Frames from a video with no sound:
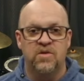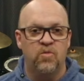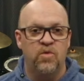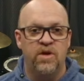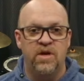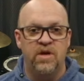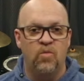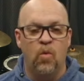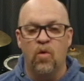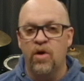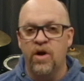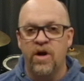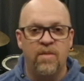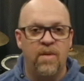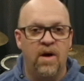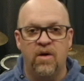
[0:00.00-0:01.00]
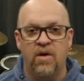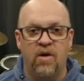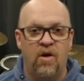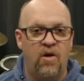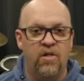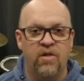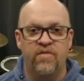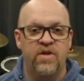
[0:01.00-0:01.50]
We worry about
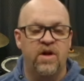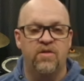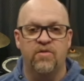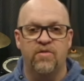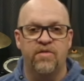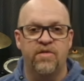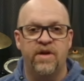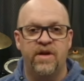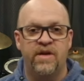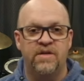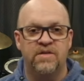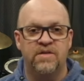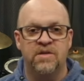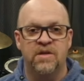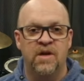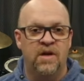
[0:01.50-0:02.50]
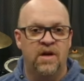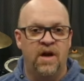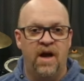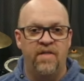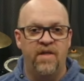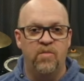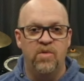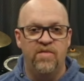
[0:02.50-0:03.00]
all of the other things.
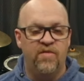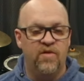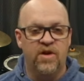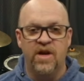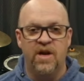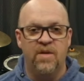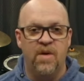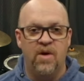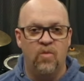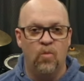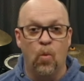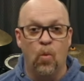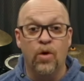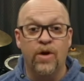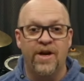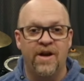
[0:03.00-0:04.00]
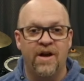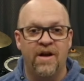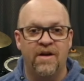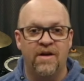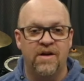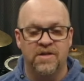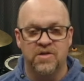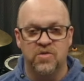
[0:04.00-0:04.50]
And then we forget about working on
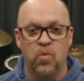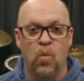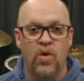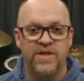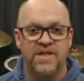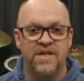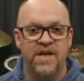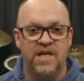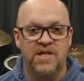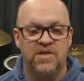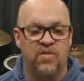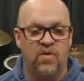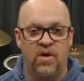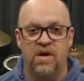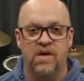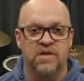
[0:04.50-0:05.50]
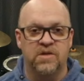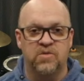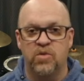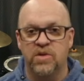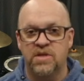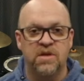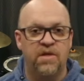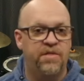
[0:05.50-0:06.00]
us. What's next for us?
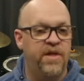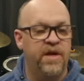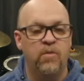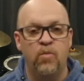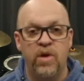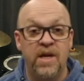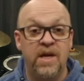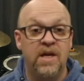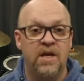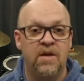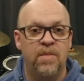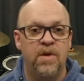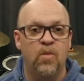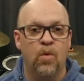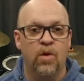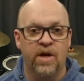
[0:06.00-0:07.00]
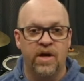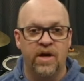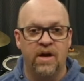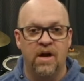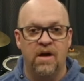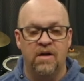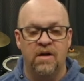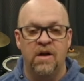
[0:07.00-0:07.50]
What's the thing we need to be working
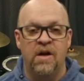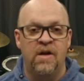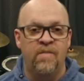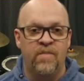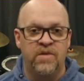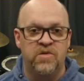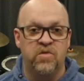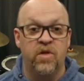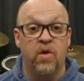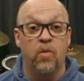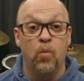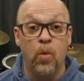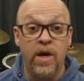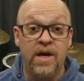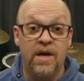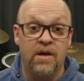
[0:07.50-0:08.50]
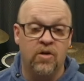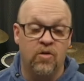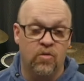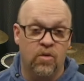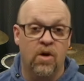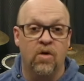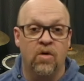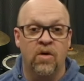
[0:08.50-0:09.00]
on so that we can
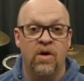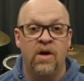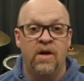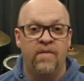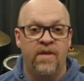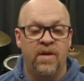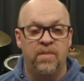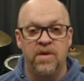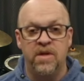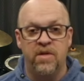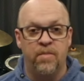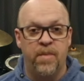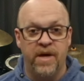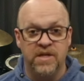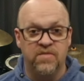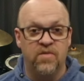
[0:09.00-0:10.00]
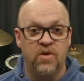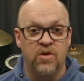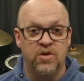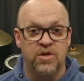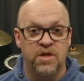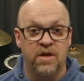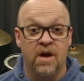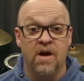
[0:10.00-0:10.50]
grow and be the best
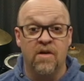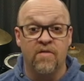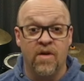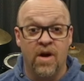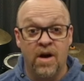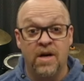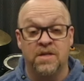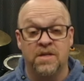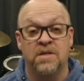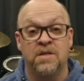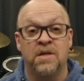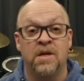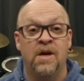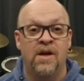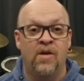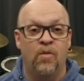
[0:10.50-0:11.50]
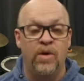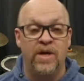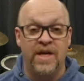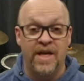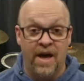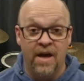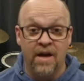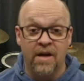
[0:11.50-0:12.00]
version of us we
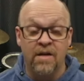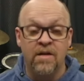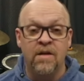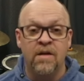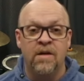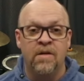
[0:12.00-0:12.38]
can?